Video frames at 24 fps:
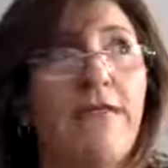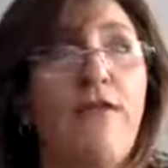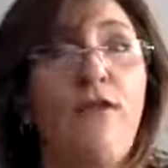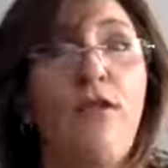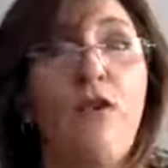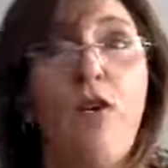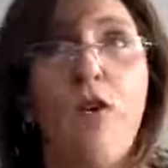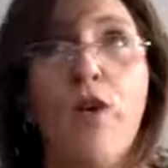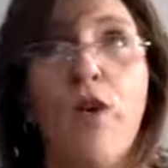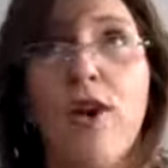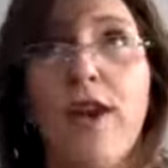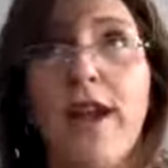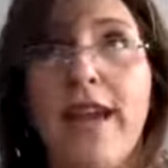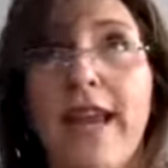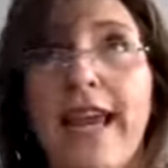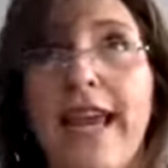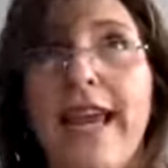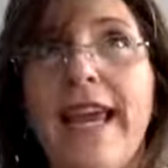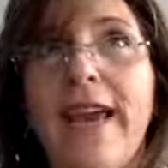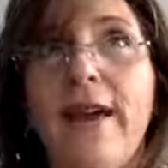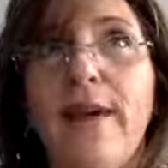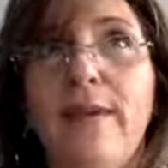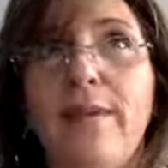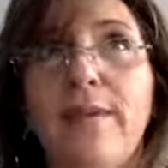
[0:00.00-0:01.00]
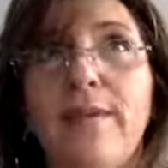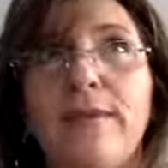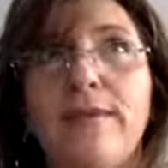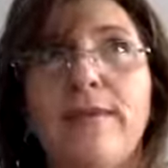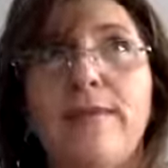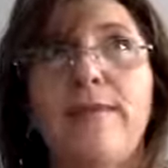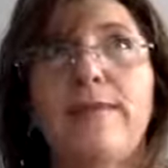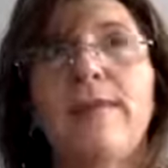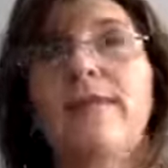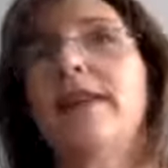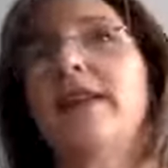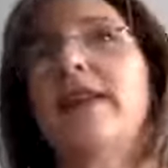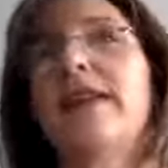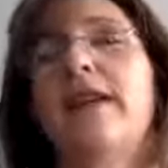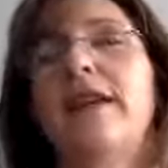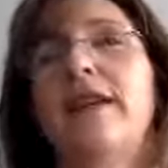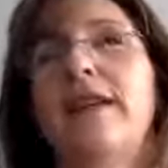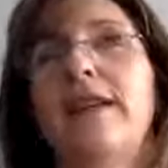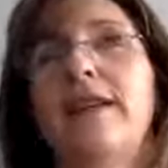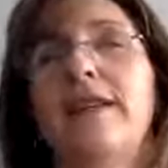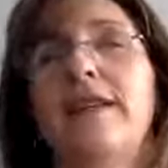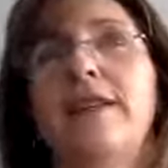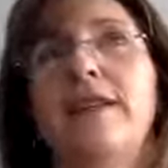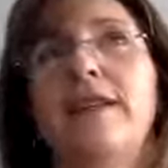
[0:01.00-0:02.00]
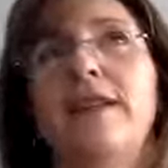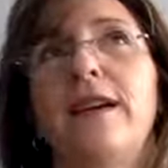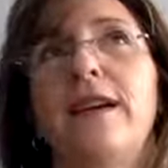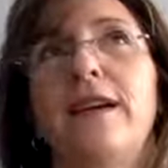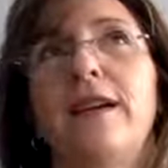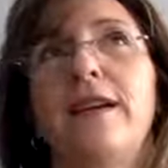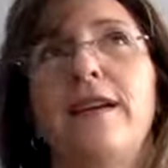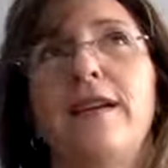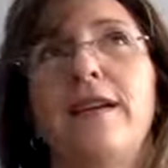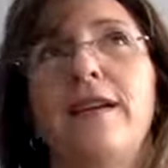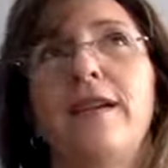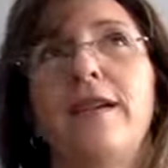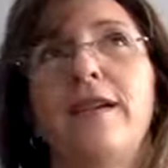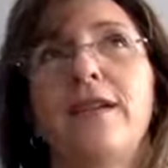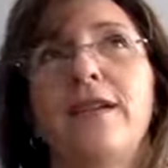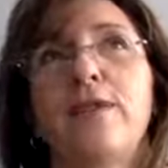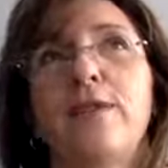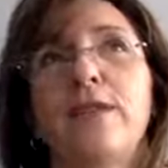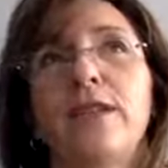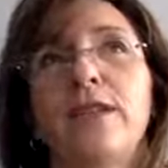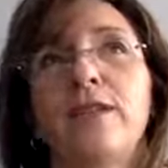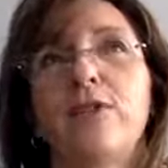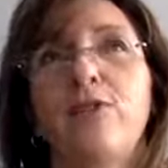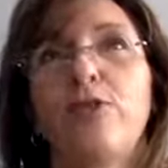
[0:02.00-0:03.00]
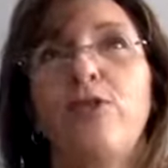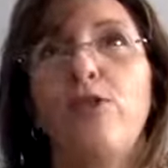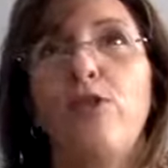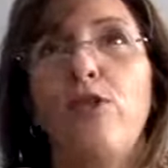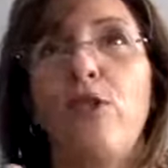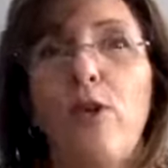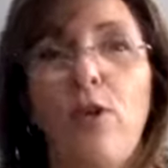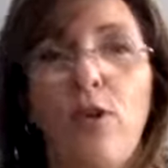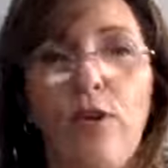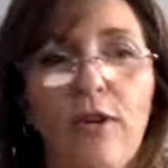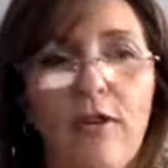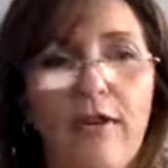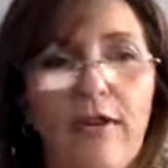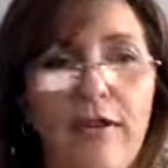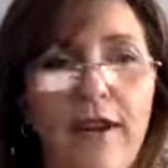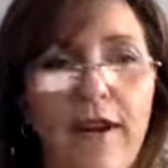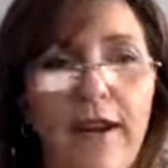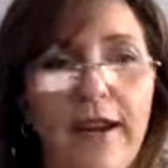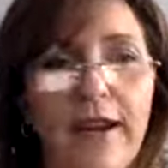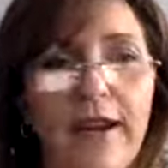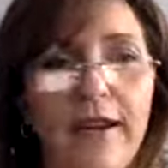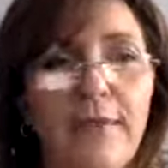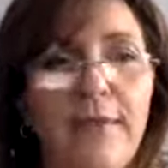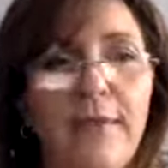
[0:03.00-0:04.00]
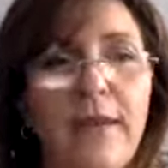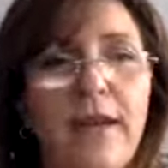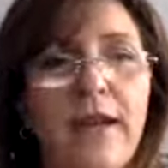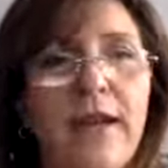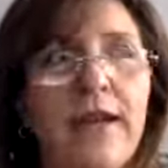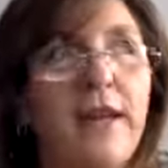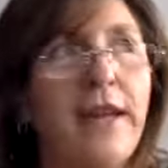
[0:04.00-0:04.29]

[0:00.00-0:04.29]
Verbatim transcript: for Him and uh, it was to glorify him